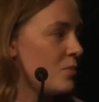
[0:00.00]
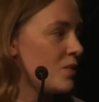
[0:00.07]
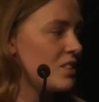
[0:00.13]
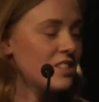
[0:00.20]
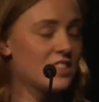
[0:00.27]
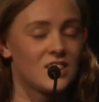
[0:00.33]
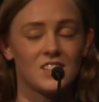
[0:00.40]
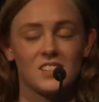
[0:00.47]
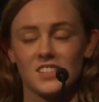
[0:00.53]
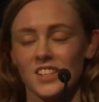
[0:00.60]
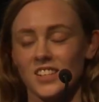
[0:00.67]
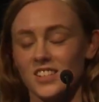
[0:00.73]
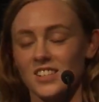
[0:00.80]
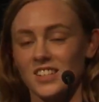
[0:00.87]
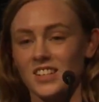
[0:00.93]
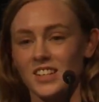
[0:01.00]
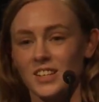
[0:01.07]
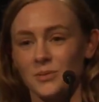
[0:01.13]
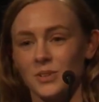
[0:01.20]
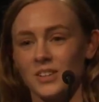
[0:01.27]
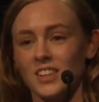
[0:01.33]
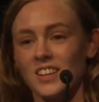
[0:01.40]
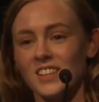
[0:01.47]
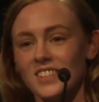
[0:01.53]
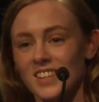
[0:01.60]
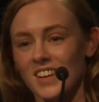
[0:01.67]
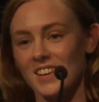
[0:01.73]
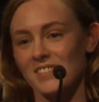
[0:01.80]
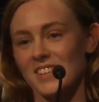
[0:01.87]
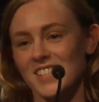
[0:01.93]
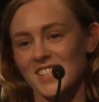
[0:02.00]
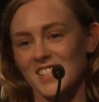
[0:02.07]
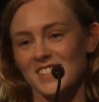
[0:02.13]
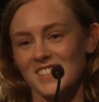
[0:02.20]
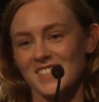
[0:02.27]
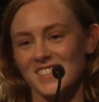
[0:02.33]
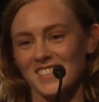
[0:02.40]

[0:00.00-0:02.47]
The designer's actually here with us. Hi, Rachel.